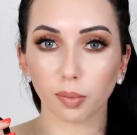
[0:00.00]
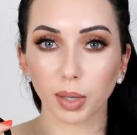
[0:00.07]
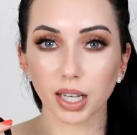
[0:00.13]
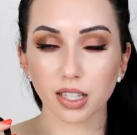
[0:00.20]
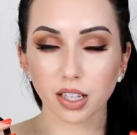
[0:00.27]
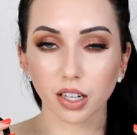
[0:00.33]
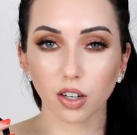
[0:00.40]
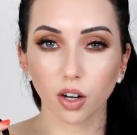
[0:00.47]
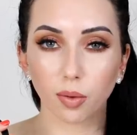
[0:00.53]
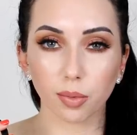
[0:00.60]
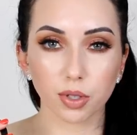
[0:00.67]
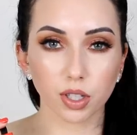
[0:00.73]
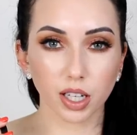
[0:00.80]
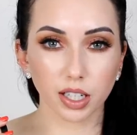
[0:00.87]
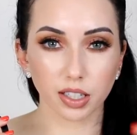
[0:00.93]
On my skin, it
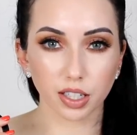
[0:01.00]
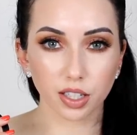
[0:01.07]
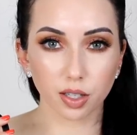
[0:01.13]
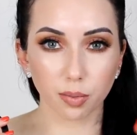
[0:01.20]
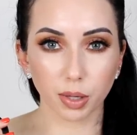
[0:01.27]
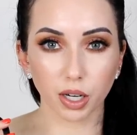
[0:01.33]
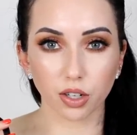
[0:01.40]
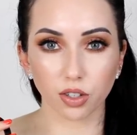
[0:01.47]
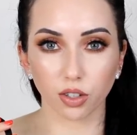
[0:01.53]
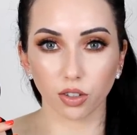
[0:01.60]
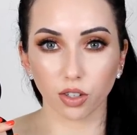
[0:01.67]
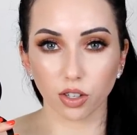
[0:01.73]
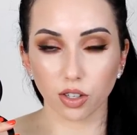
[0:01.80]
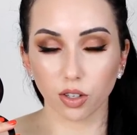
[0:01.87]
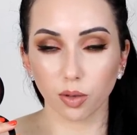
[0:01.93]
almost like disappears and
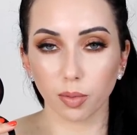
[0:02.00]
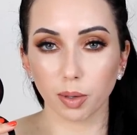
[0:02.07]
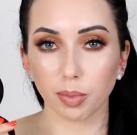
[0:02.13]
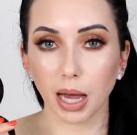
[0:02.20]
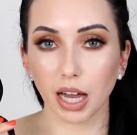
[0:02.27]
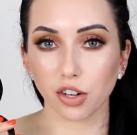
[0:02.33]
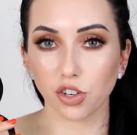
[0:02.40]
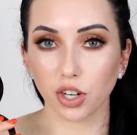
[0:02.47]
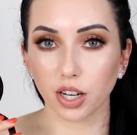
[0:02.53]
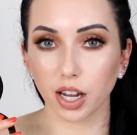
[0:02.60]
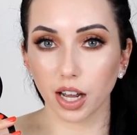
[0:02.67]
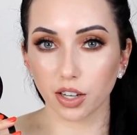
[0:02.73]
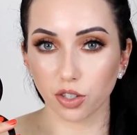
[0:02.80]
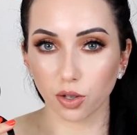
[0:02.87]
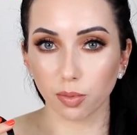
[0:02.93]
looks a little bit patchy
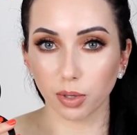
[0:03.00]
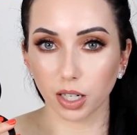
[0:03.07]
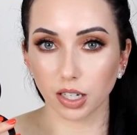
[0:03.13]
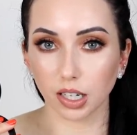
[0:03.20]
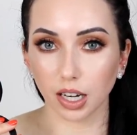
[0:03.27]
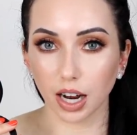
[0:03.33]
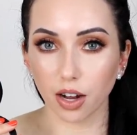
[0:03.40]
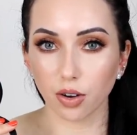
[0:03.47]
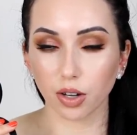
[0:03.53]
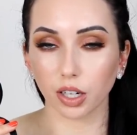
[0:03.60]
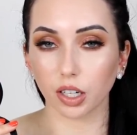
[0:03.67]
as you blend it out,